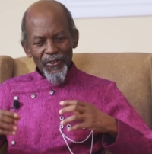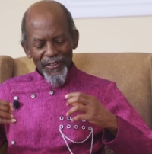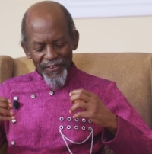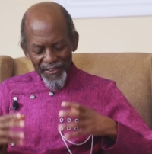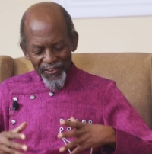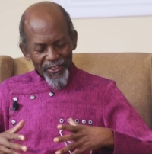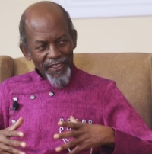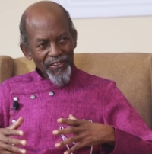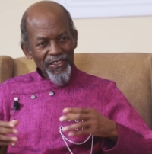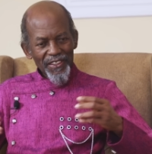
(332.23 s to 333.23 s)

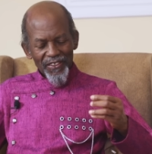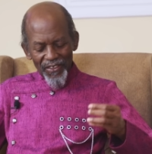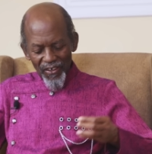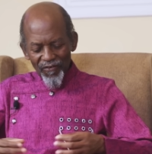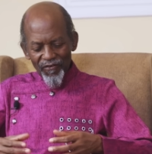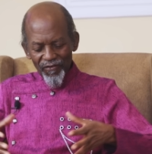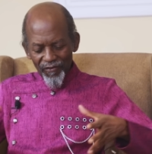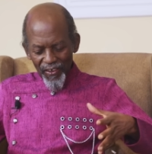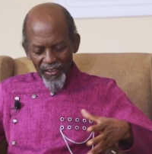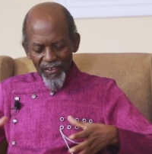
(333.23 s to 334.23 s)
concentration of
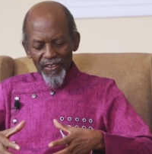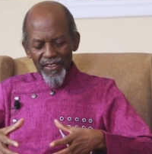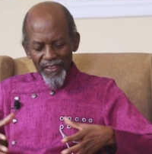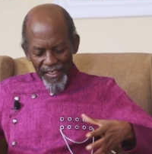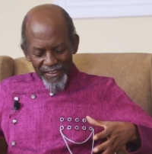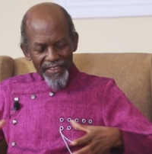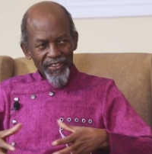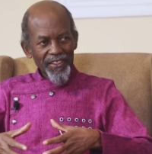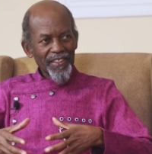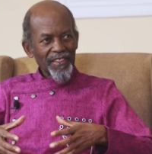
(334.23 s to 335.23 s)

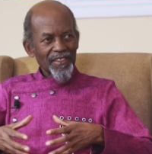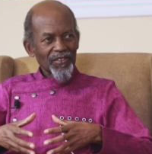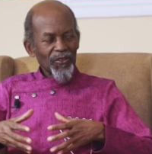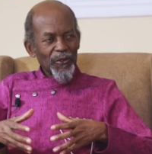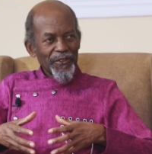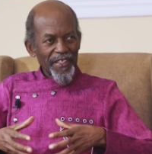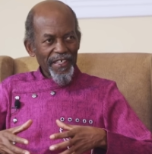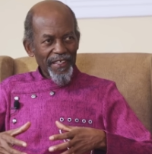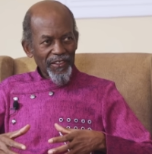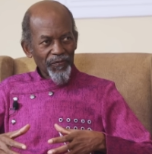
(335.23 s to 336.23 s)
energy goes
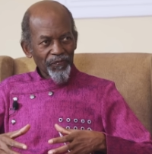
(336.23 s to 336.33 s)
there.